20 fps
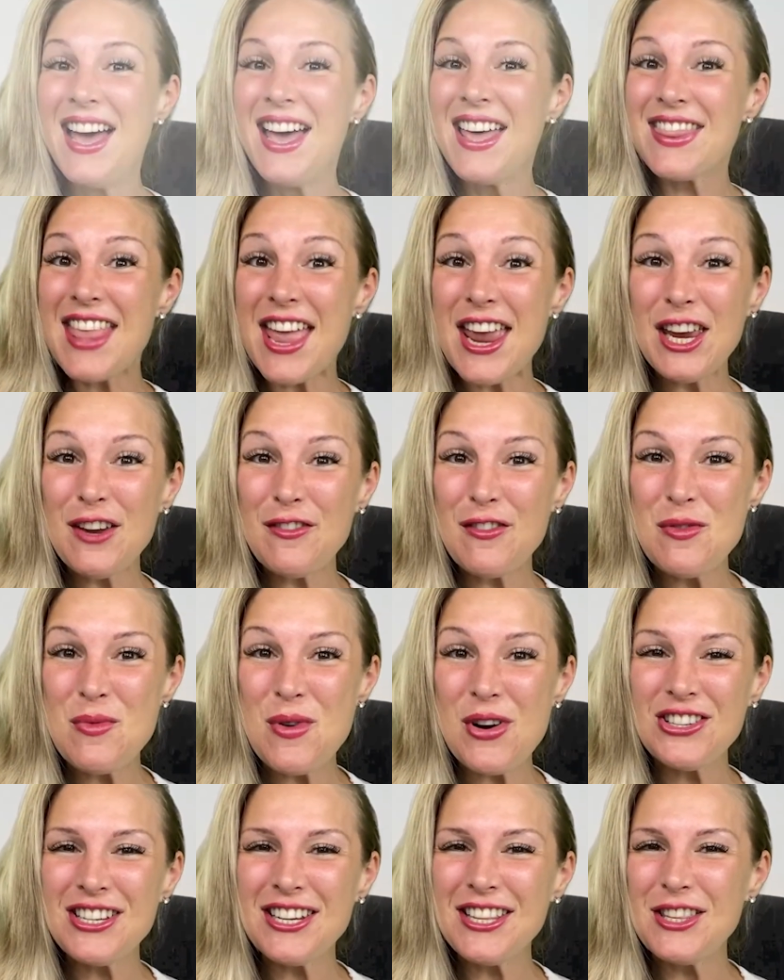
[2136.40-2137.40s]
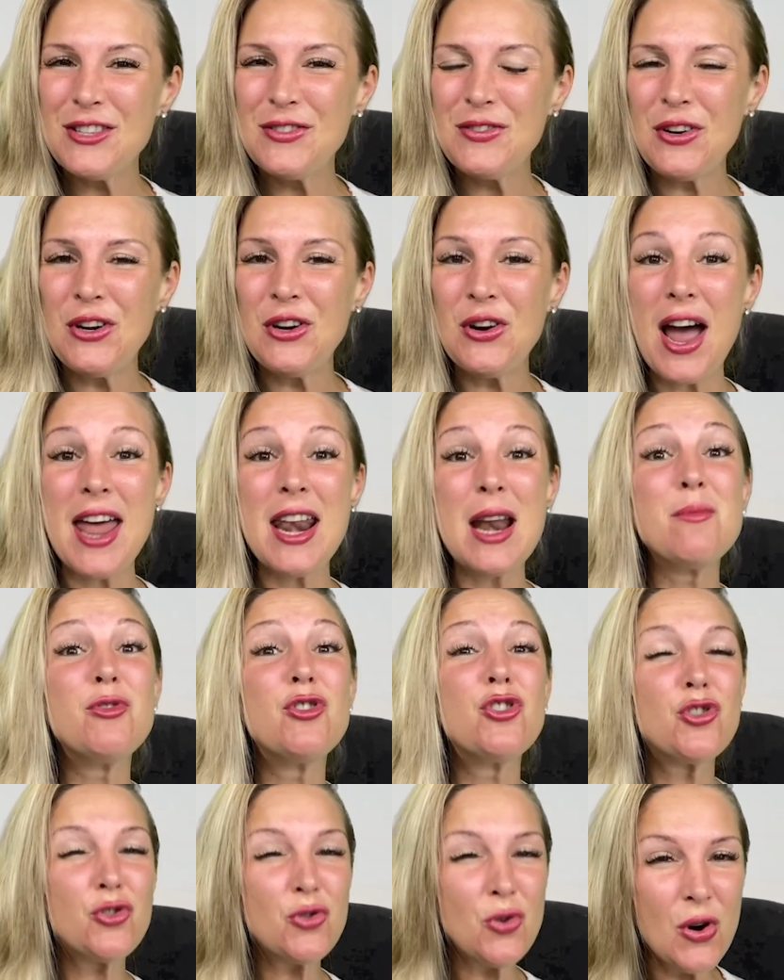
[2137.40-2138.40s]
Thank you for watching this video, and I'm
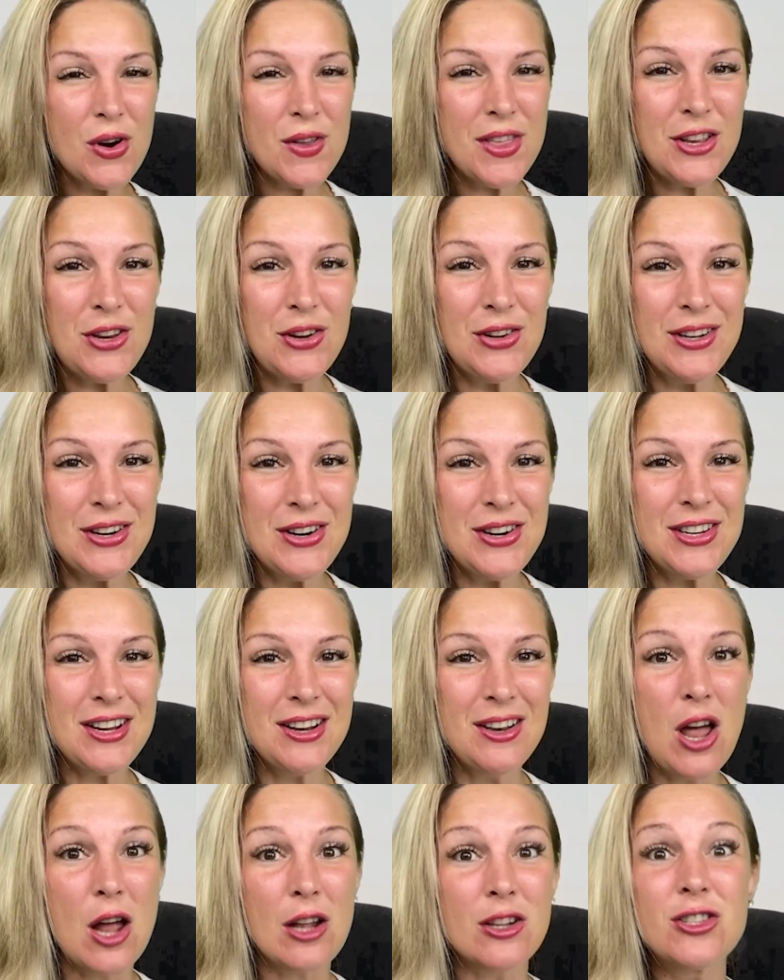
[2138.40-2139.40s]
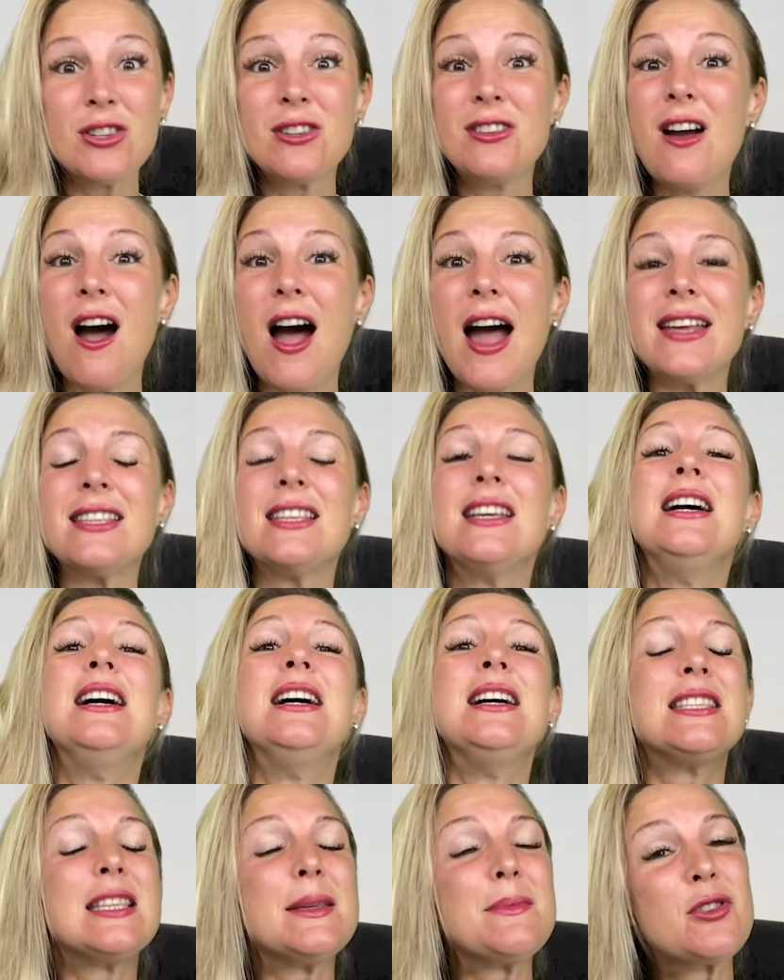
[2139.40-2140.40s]
sure that you learned a lot. So guys,
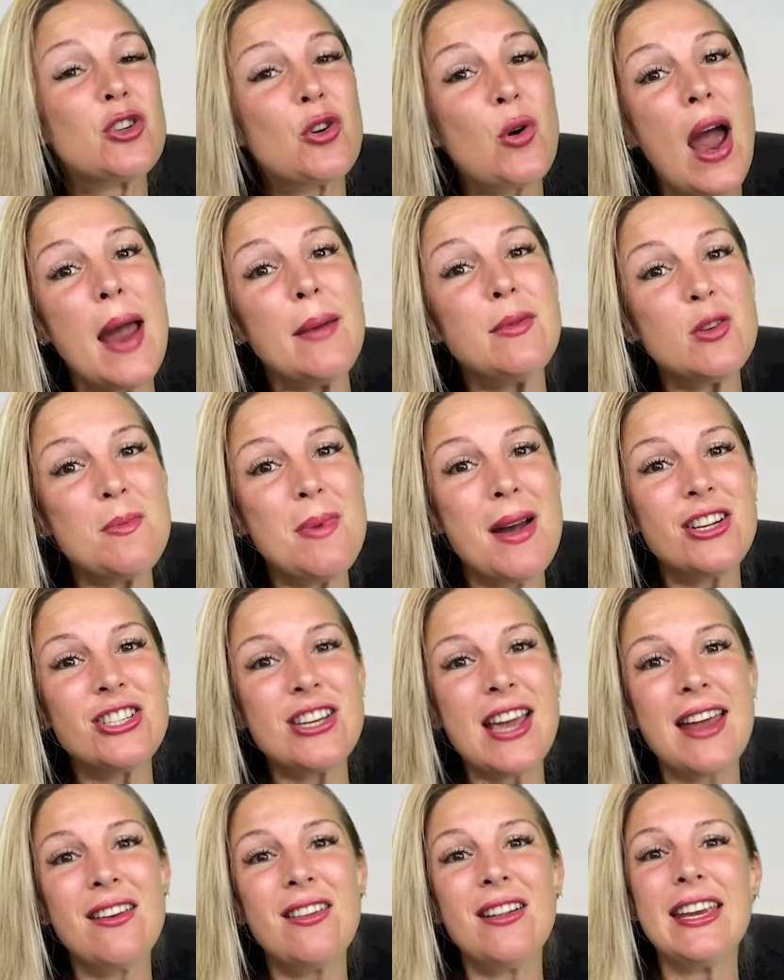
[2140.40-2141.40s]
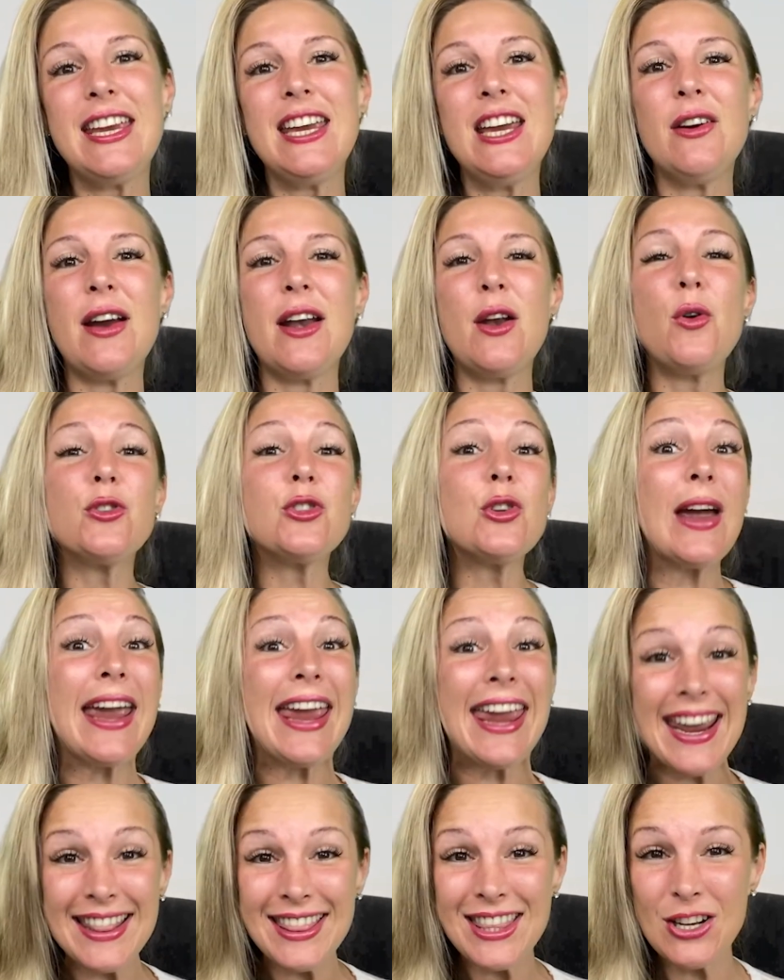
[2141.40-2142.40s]
subscribe to my channel here and also
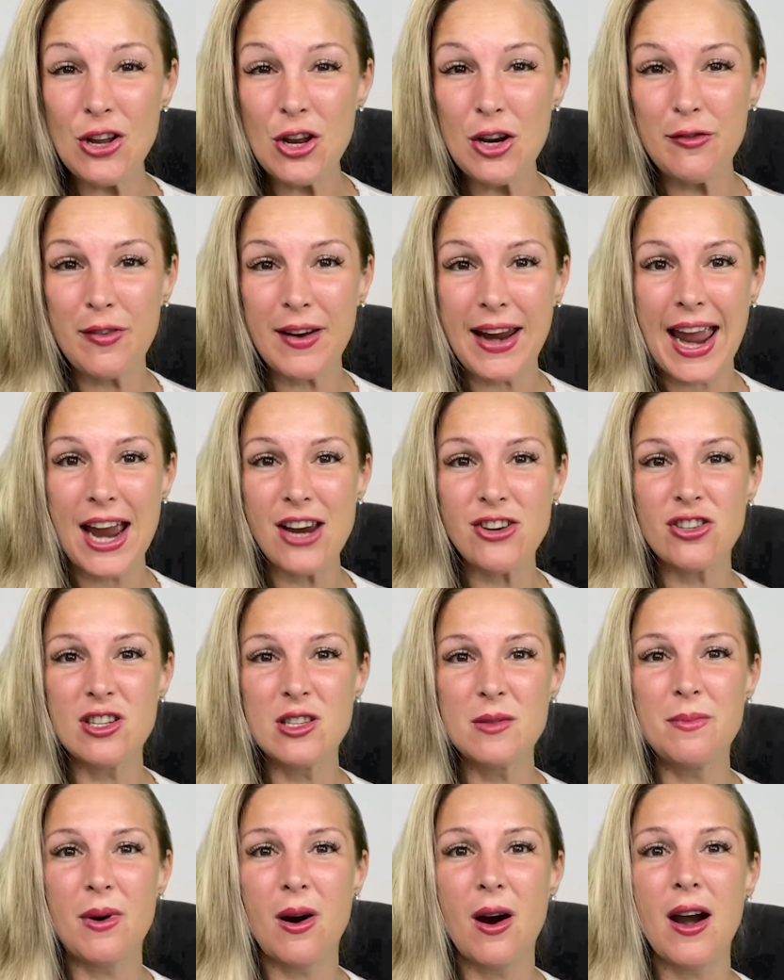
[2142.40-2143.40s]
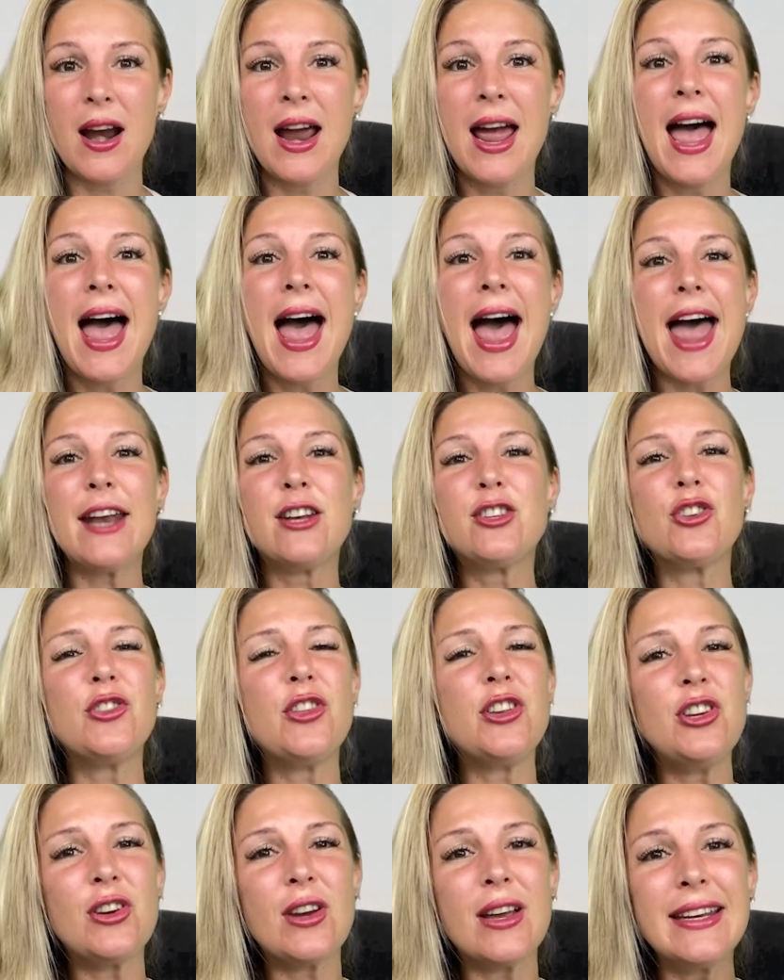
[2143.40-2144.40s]
hit the notifications bar, and so
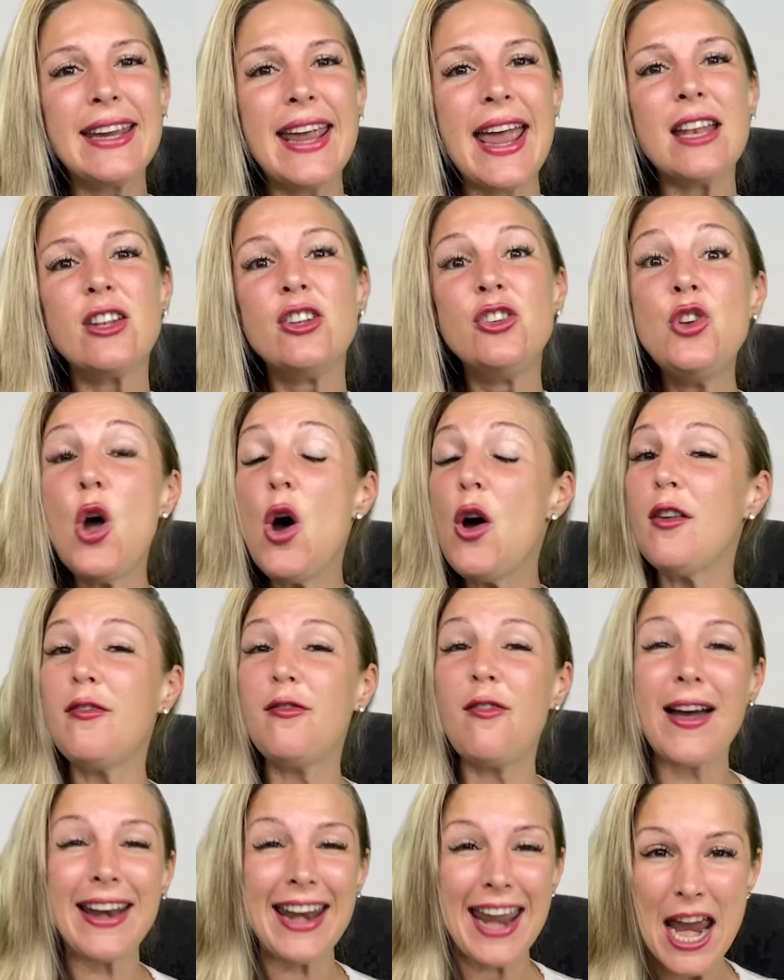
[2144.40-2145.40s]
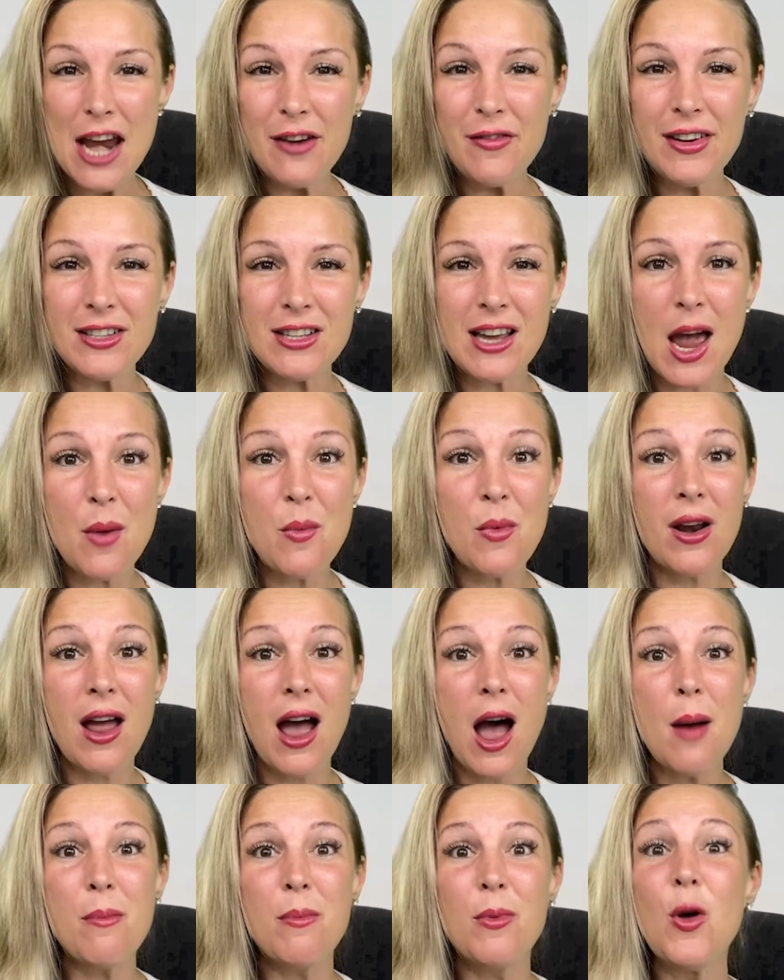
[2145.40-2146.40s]
that you can get notified every time when I
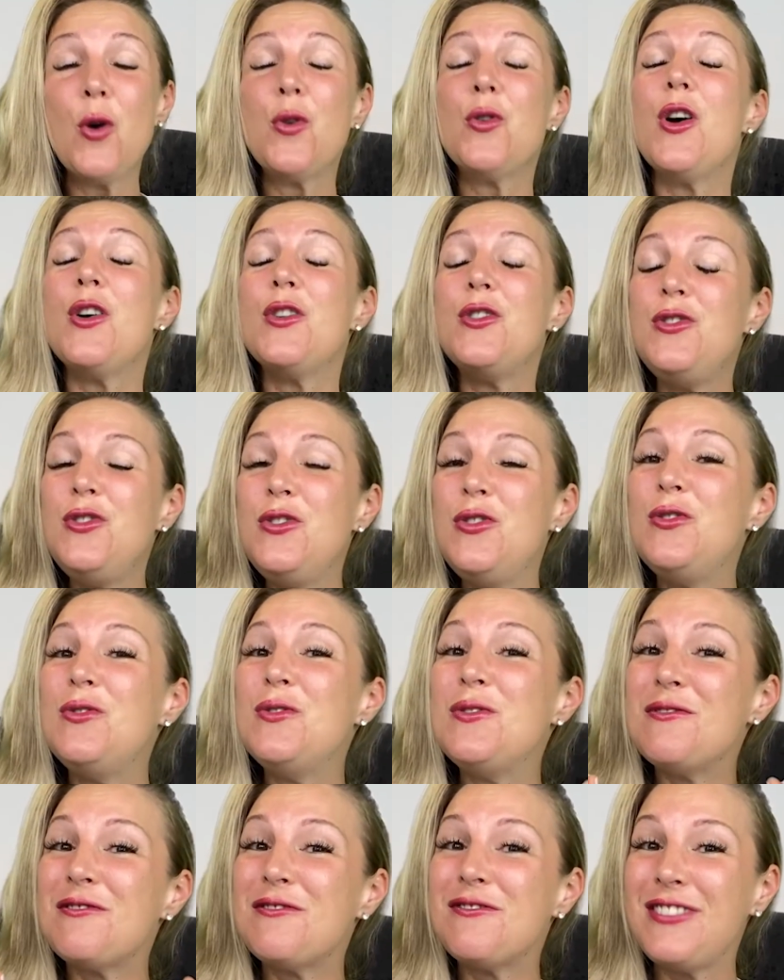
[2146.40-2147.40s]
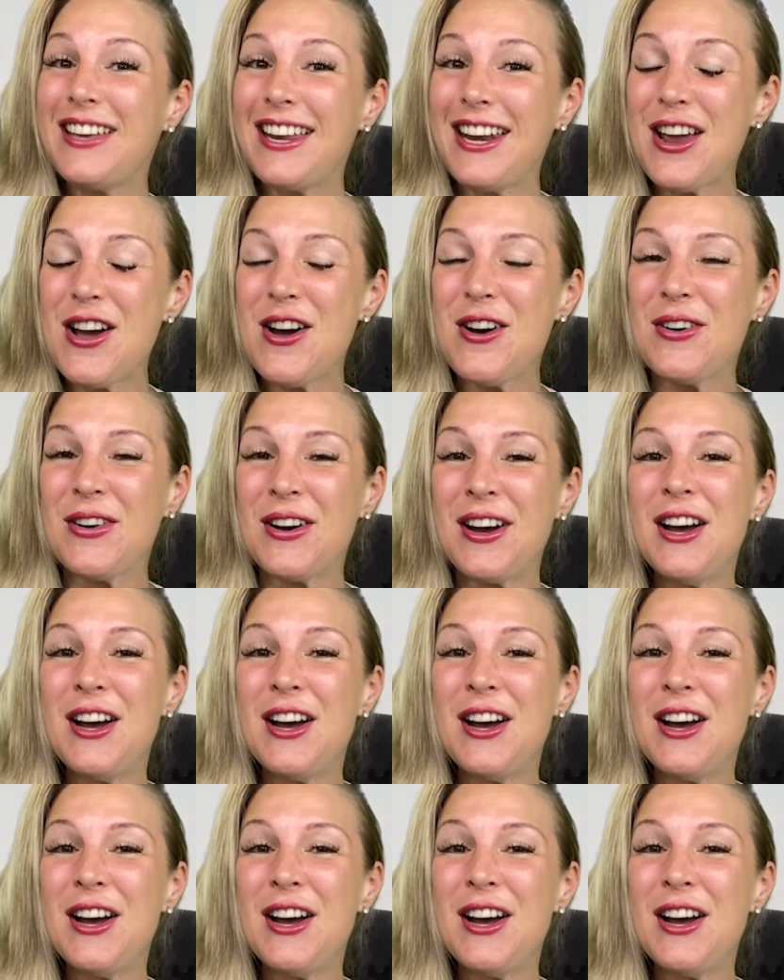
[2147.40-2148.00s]
upload a new video.